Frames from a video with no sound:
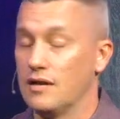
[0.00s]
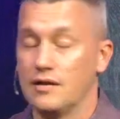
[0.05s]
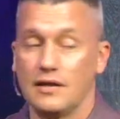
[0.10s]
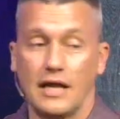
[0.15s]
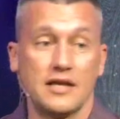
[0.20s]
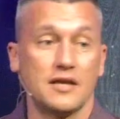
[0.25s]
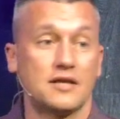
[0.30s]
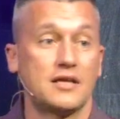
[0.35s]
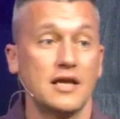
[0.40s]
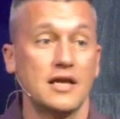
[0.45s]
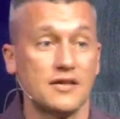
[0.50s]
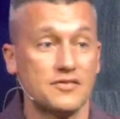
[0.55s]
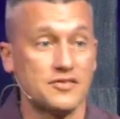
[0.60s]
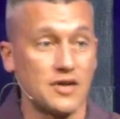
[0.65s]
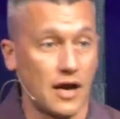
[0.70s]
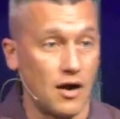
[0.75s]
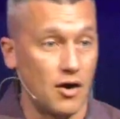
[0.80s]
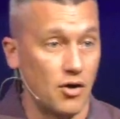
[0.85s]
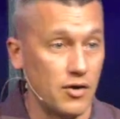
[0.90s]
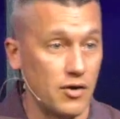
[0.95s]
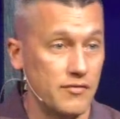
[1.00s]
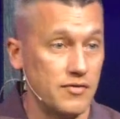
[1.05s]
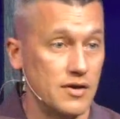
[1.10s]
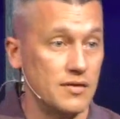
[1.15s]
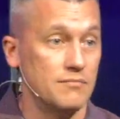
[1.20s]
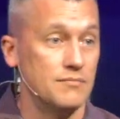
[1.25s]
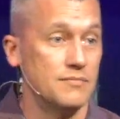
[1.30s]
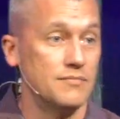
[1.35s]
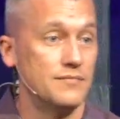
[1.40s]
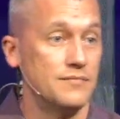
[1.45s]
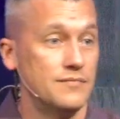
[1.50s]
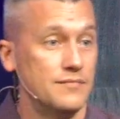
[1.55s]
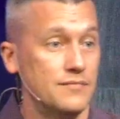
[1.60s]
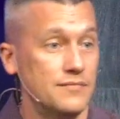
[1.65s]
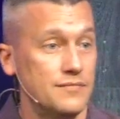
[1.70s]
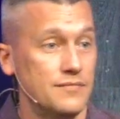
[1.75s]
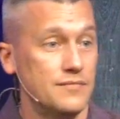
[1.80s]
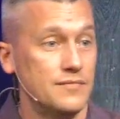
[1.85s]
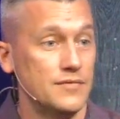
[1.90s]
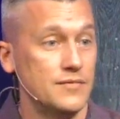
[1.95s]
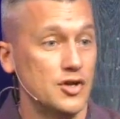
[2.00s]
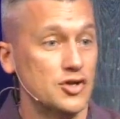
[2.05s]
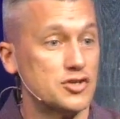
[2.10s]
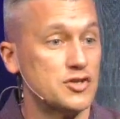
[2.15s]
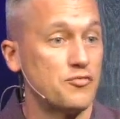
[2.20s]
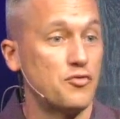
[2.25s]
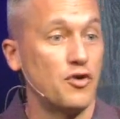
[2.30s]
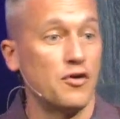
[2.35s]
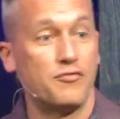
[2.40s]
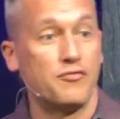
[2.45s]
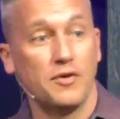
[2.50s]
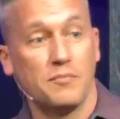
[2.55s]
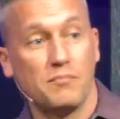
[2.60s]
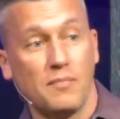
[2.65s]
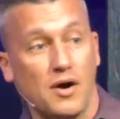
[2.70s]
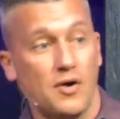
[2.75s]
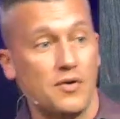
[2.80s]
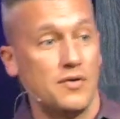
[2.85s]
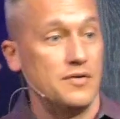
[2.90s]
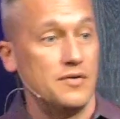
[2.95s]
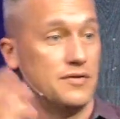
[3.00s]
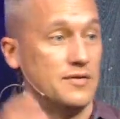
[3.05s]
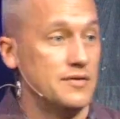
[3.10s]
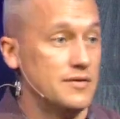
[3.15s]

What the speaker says: Like your kids got a hold of it, use it for a football,